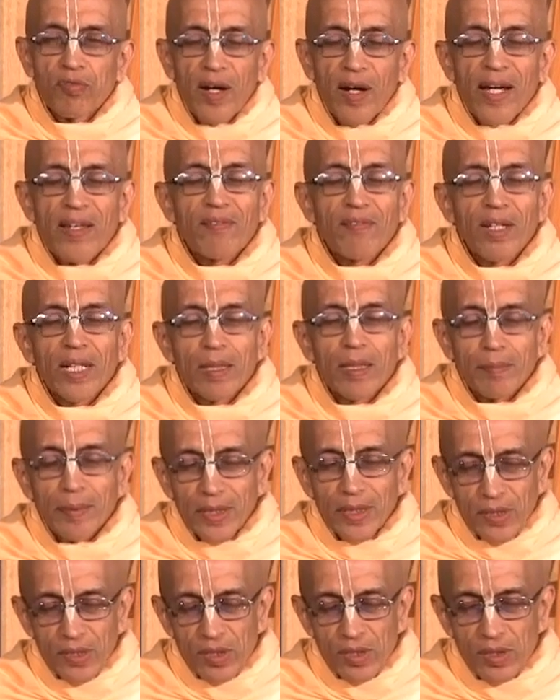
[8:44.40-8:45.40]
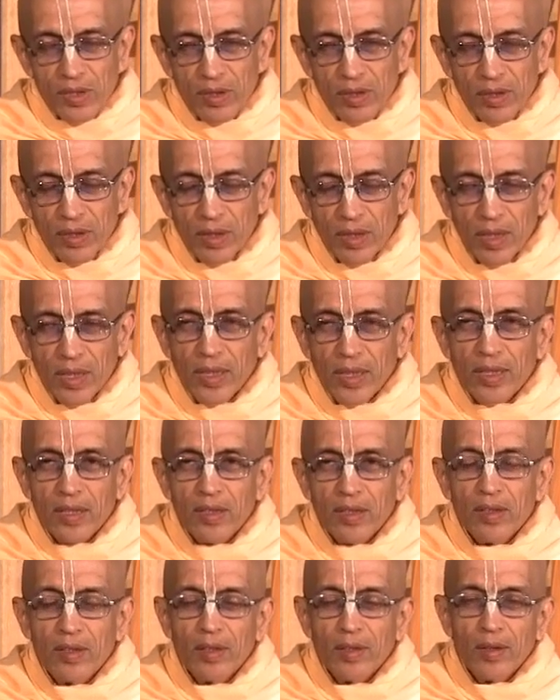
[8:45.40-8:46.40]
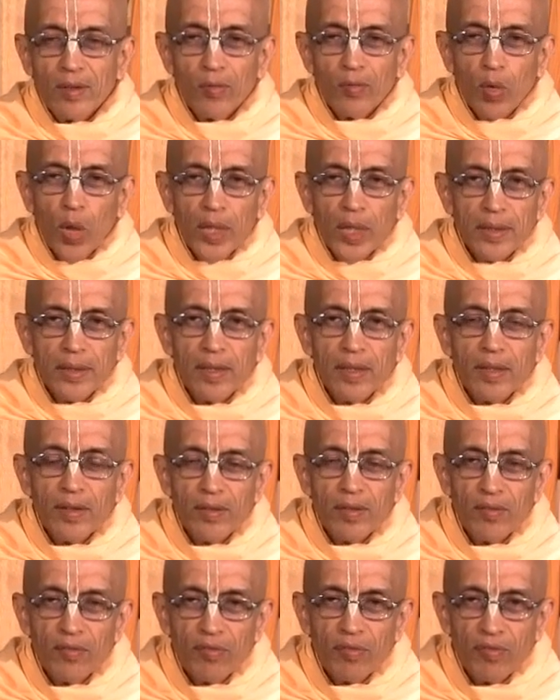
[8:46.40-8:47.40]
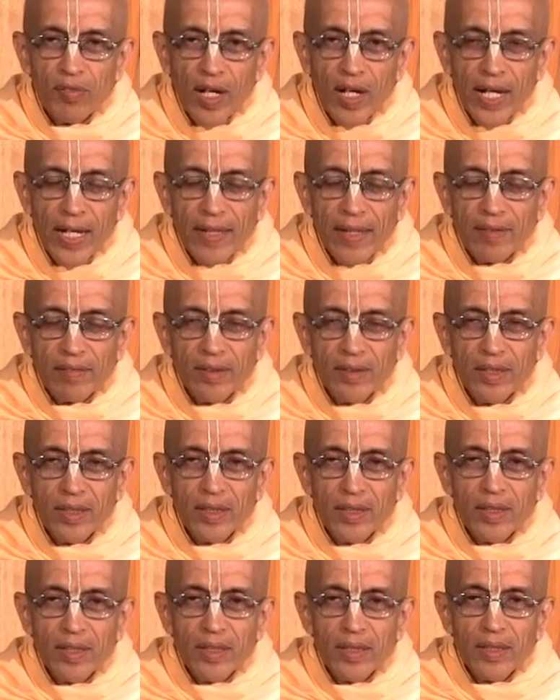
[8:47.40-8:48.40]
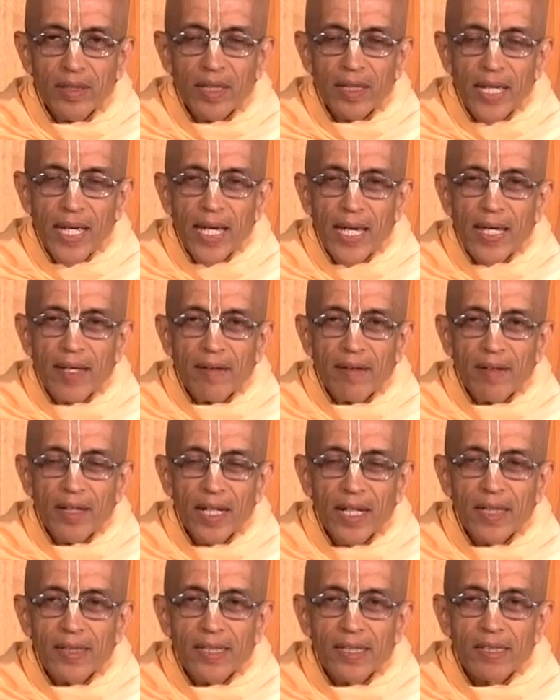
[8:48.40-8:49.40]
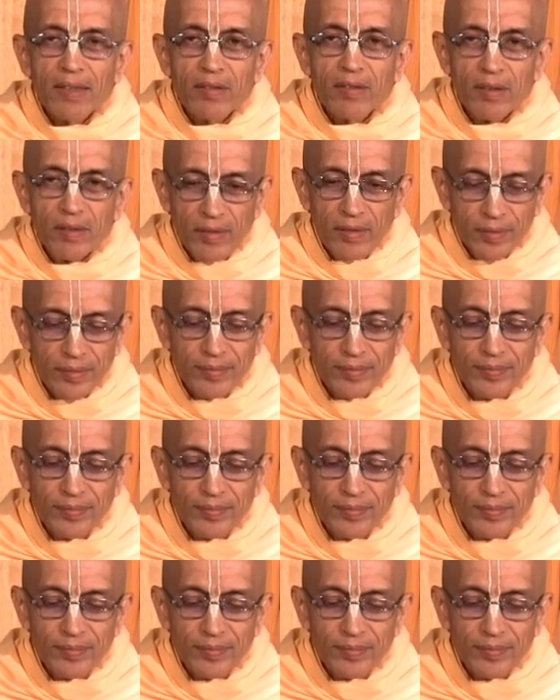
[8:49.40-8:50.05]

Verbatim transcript: five elements earth water fire air and ether